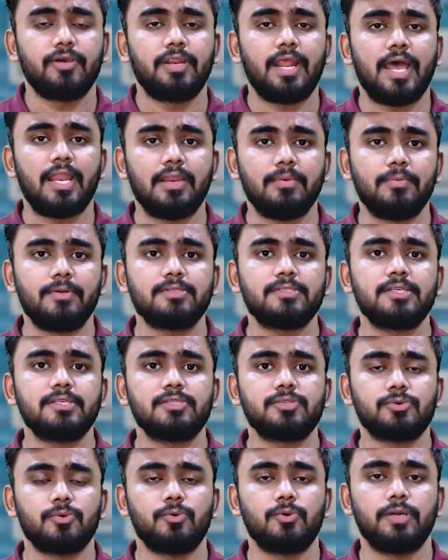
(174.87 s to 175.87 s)
where elements are
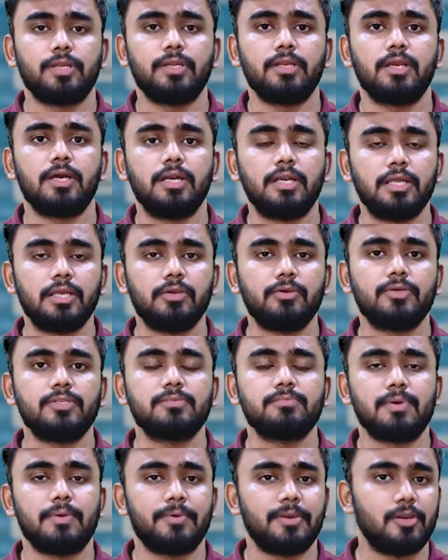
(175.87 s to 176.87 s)
stored in contiguous
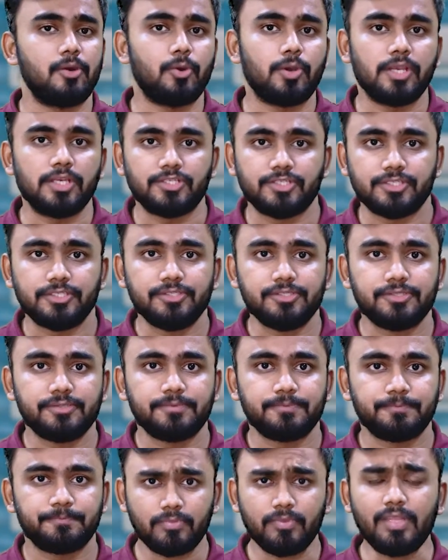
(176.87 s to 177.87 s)
memory locations,
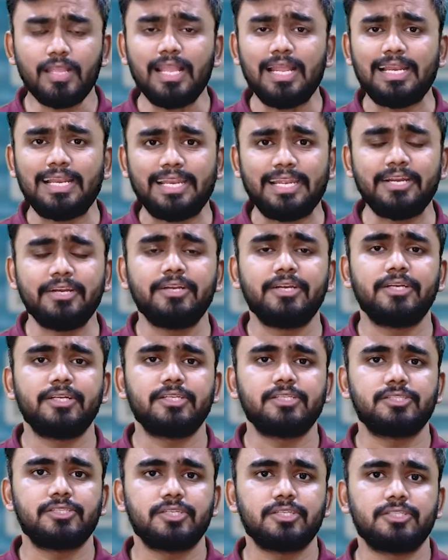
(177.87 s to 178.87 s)
linked data
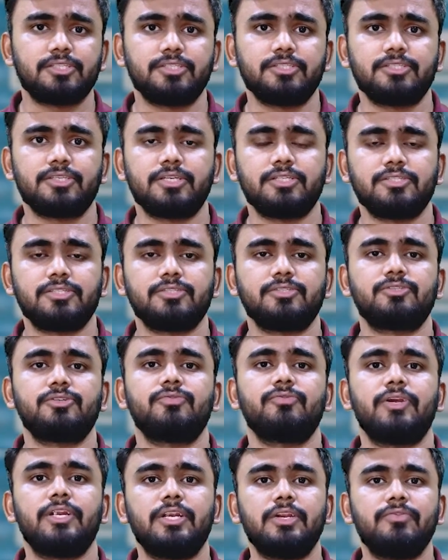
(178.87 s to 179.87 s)
structures consist
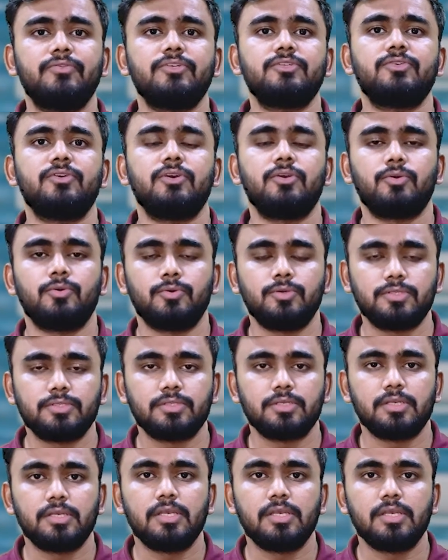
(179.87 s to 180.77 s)
of individual nodes